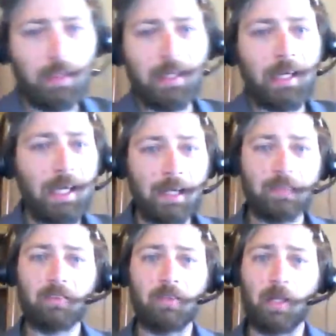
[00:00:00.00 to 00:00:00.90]
we
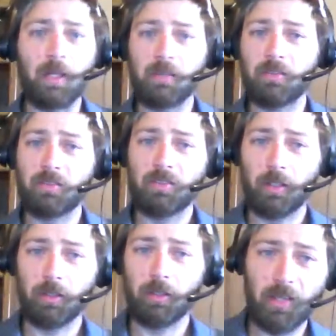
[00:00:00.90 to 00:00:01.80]
can't
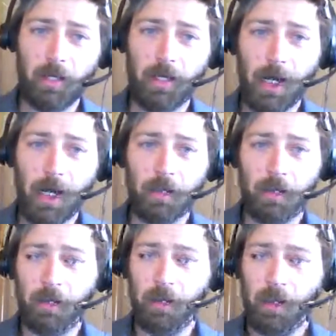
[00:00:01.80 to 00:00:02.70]
necessarily say
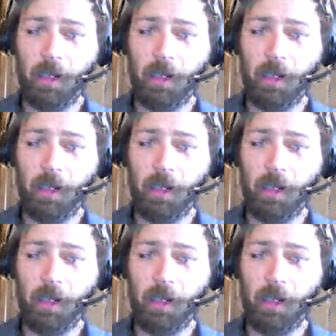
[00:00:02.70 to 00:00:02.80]
that